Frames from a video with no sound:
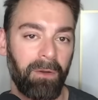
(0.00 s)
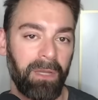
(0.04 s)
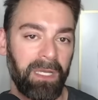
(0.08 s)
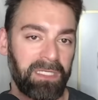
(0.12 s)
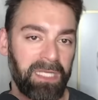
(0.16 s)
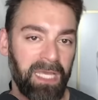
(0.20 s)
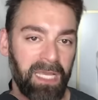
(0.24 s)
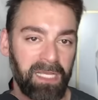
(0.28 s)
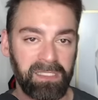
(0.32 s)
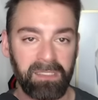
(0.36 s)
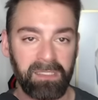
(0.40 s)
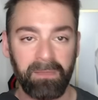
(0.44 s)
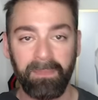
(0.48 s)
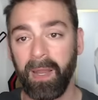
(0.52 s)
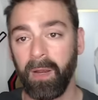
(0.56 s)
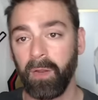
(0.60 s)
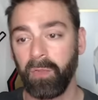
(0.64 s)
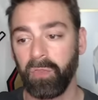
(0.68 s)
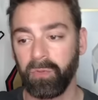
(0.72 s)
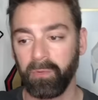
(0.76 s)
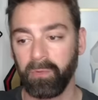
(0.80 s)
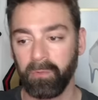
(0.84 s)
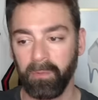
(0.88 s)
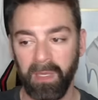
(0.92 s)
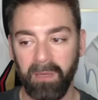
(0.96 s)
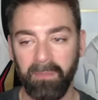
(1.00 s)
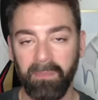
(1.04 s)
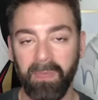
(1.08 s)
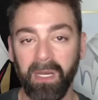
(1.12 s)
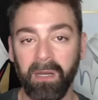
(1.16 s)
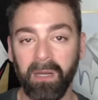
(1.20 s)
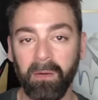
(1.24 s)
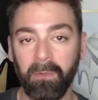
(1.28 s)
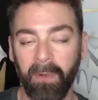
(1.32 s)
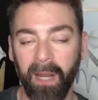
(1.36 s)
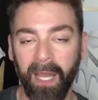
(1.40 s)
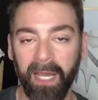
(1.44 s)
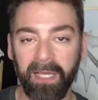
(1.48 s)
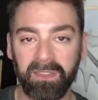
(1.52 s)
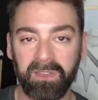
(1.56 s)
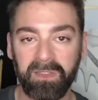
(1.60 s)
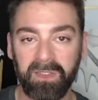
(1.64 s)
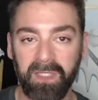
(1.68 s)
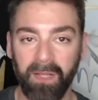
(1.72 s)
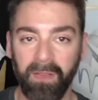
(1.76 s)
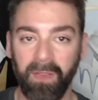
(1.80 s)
He takes about a three minute rest,